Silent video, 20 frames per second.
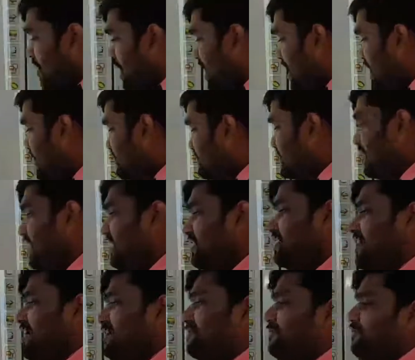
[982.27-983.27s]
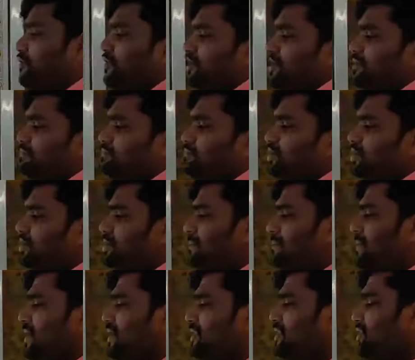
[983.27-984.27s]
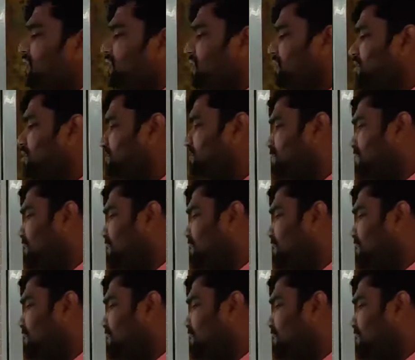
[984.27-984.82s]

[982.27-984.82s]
I'll say that for him not a man in London